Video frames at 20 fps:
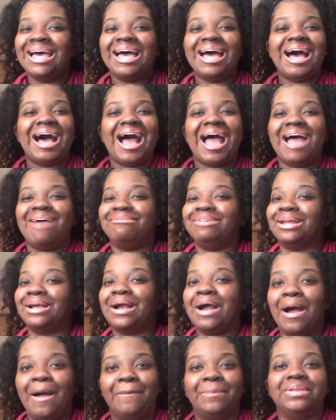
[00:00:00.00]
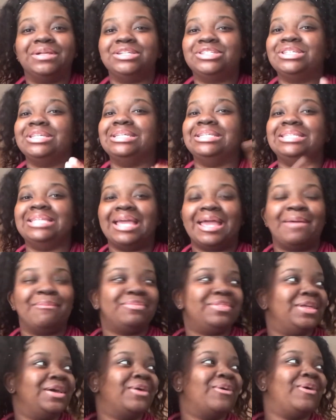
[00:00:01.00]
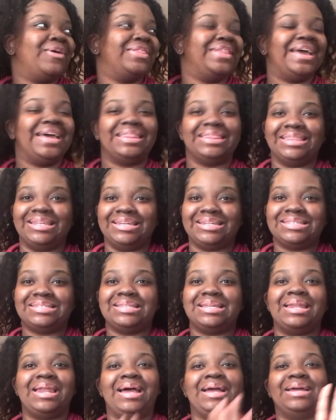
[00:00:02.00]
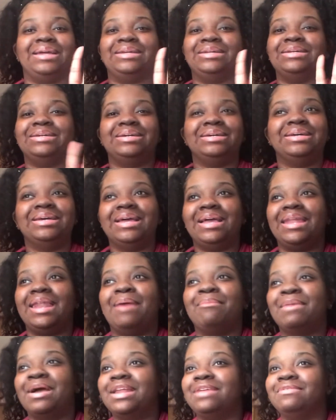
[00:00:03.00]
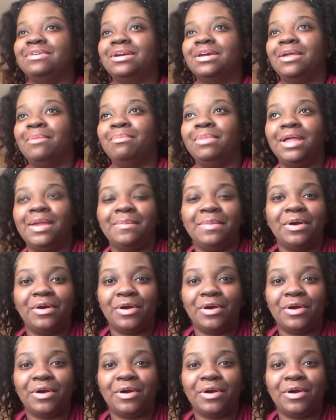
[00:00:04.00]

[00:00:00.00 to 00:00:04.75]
I haven't accomplished a damn thing on that list, and I'm not even gonna blame it on